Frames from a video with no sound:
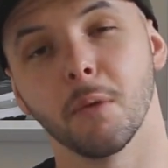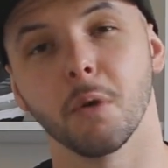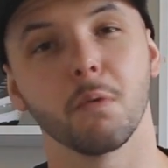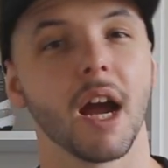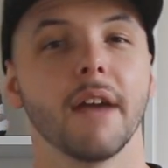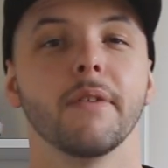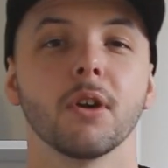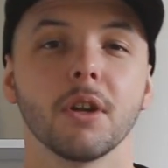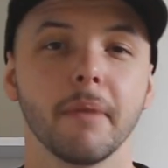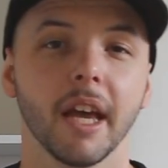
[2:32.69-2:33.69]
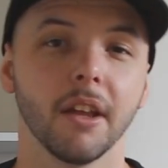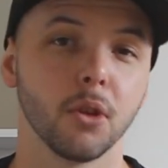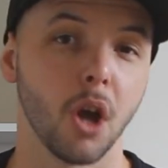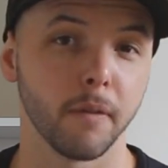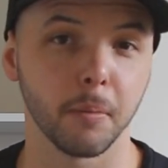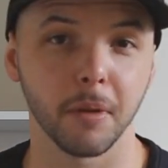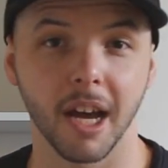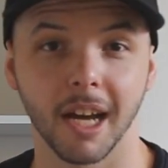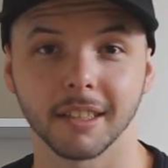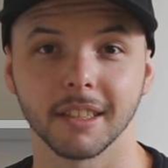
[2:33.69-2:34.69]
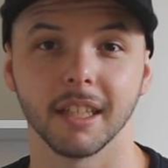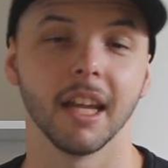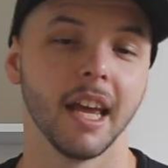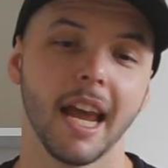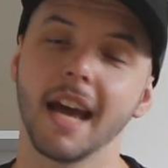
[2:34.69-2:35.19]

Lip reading: We were raving on about the Nova Blast and